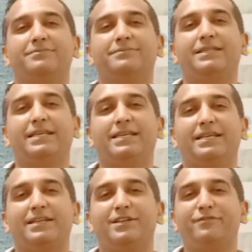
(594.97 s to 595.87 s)

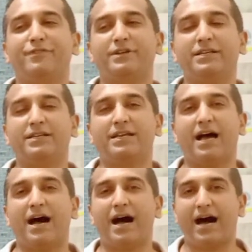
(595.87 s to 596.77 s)
the different
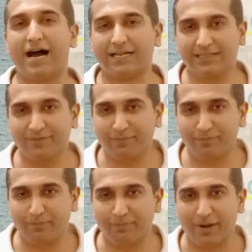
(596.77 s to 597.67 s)

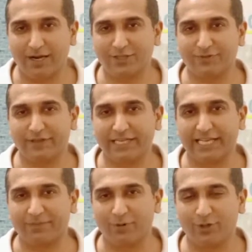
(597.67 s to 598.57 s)
other parts of it
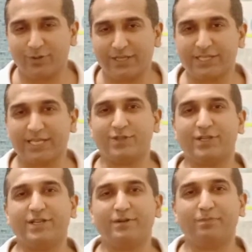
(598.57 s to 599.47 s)
like
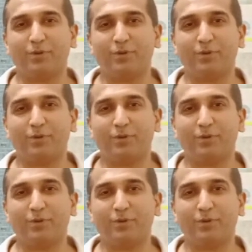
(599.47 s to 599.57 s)
monounsaturated,